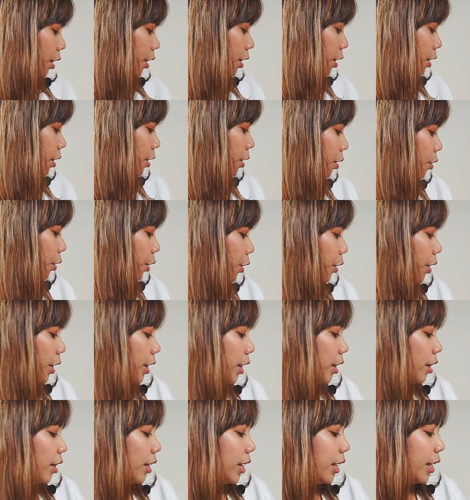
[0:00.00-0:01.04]
So you
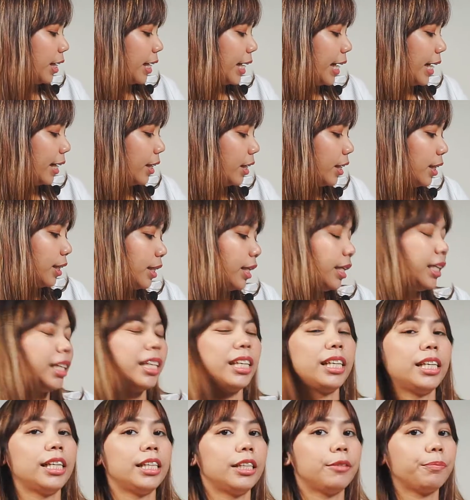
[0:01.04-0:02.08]
can then edit
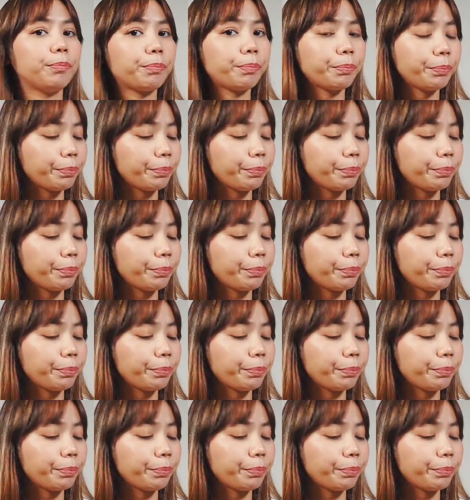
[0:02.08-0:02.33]
it.